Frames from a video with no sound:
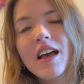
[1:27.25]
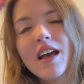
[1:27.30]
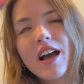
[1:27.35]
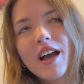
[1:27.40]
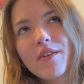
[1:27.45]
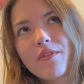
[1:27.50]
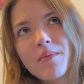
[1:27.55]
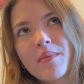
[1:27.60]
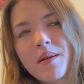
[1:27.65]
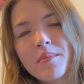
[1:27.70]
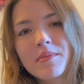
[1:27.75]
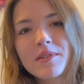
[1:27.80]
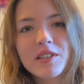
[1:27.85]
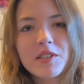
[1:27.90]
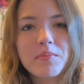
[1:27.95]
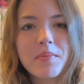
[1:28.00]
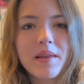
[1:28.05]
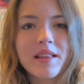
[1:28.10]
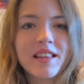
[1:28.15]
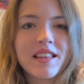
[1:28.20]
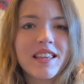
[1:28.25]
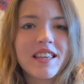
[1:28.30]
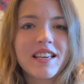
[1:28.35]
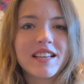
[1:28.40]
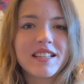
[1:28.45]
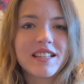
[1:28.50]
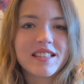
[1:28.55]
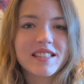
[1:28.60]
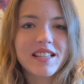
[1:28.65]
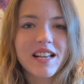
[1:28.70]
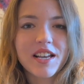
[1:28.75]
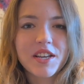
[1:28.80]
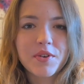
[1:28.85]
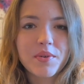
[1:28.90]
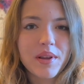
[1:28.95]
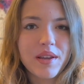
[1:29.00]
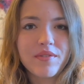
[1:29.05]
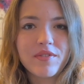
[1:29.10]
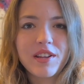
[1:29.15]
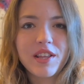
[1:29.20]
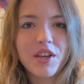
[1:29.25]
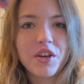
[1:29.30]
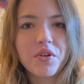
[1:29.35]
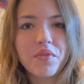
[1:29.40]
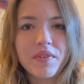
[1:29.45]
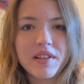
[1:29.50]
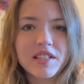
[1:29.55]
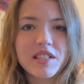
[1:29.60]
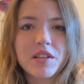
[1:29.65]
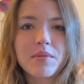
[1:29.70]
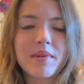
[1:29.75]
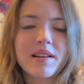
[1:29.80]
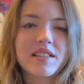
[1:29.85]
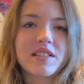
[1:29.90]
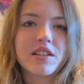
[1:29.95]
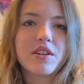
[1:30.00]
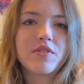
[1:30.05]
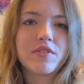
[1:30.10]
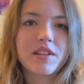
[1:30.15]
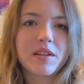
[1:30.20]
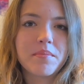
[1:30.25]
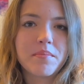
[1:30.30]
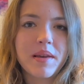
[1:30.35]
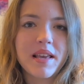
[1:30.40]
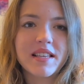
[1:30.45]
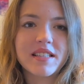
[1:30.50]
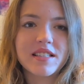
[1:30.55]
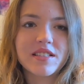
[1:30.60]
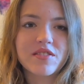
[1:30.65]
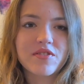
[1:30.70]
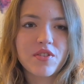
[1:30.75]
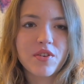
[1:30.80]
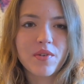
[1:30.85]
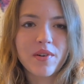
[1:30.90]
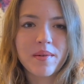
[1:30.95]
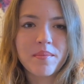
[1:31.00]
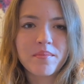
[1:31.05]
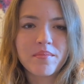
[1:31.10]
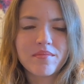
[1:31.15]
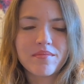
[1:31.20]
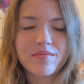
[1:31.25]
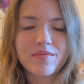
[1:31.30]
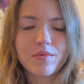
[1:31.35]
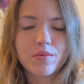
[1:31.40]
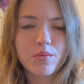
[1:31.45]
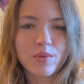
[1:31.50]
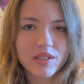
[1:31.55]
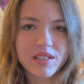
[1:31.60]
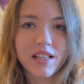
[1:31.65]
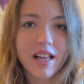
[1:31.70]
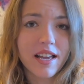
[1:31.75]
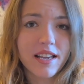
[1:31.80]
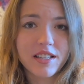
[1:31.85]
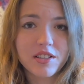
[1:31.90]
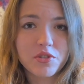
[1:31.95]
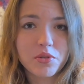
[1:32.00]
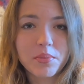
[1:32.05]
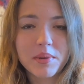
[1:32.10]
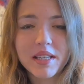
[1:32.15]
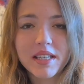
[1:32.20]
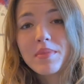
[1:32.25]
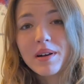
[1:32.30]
I remember spending an entire evening convincing myself that Bayes' theorem was lying to me.